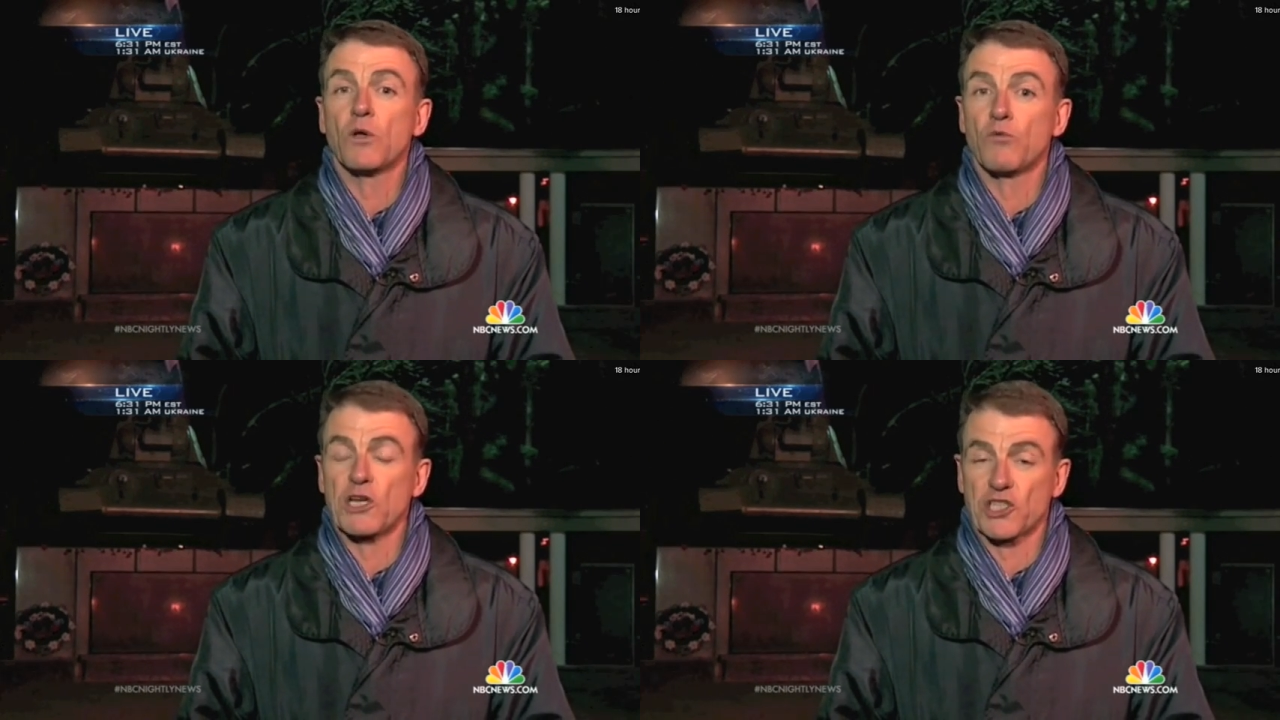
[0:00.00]

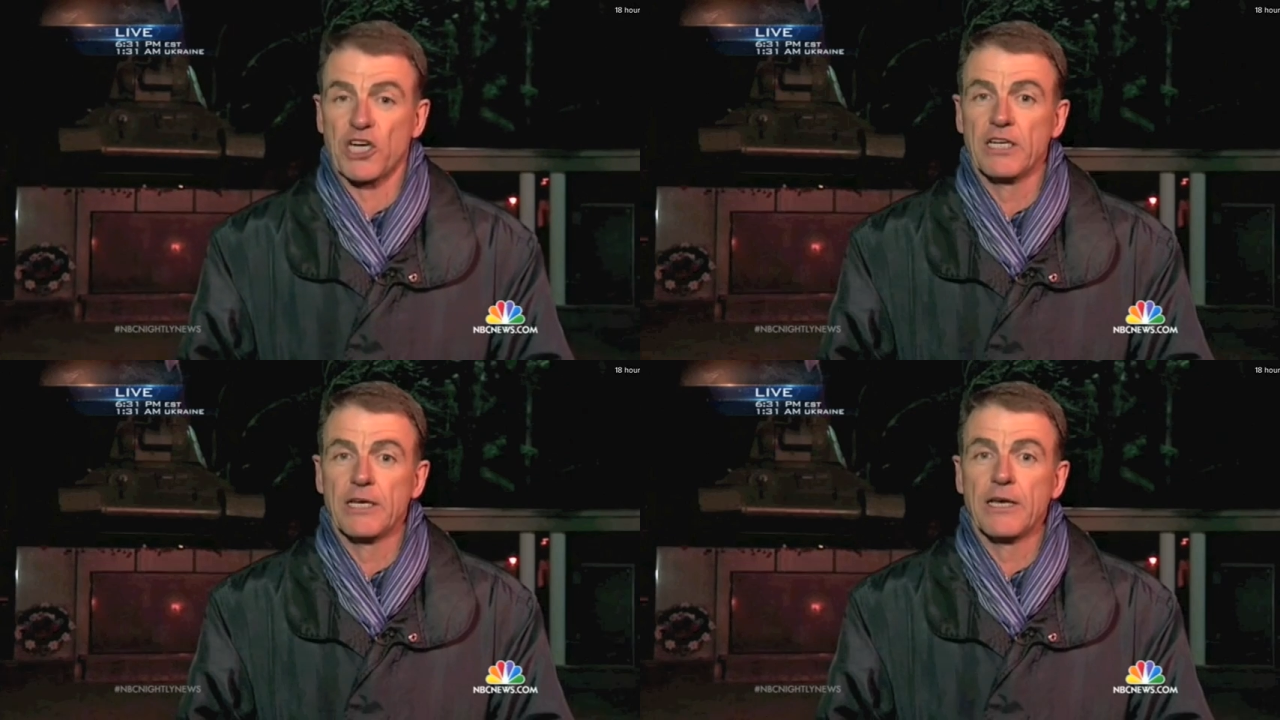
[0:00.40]
Well,
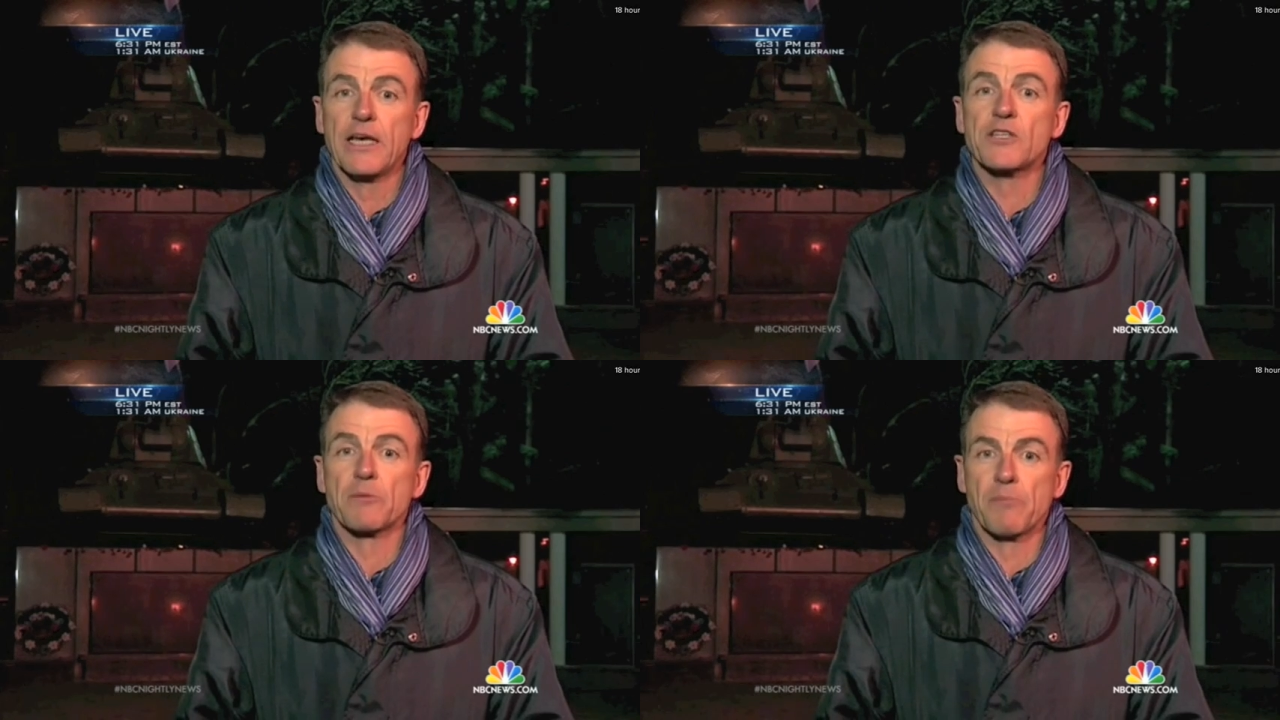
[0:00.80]
Russia
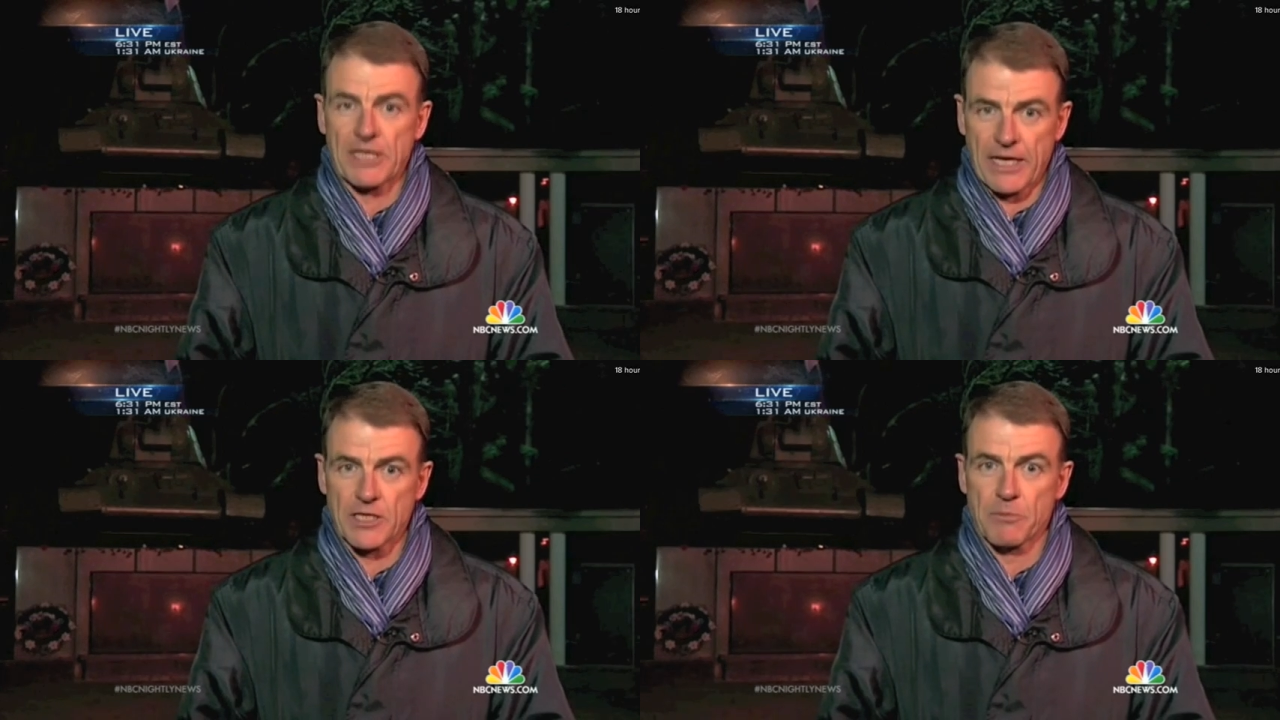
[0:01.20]
is
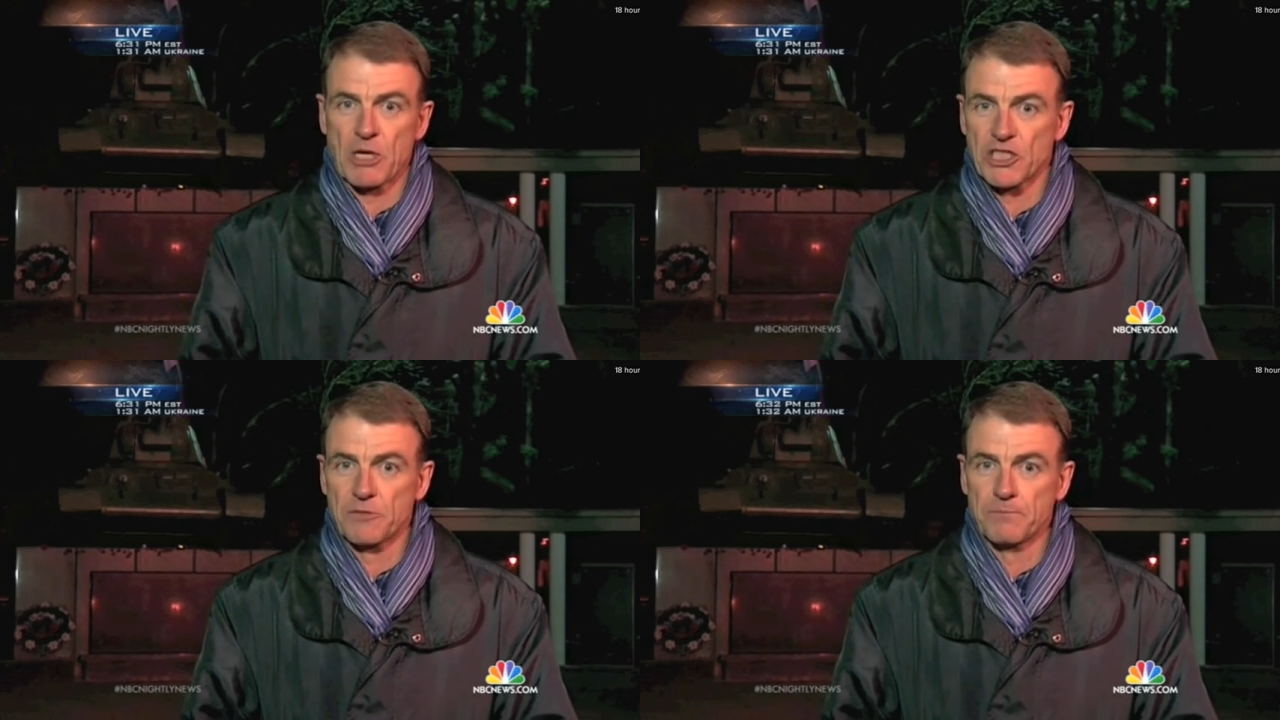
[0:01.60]
admitting
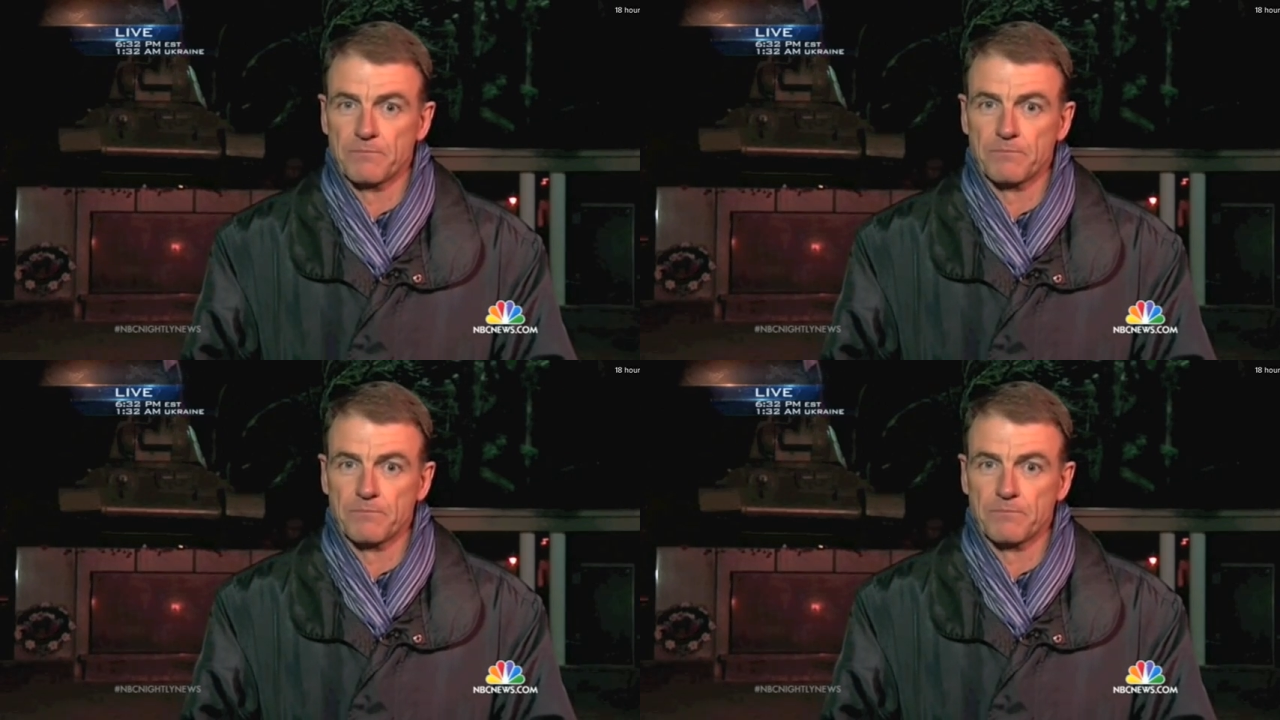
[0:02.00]
as much.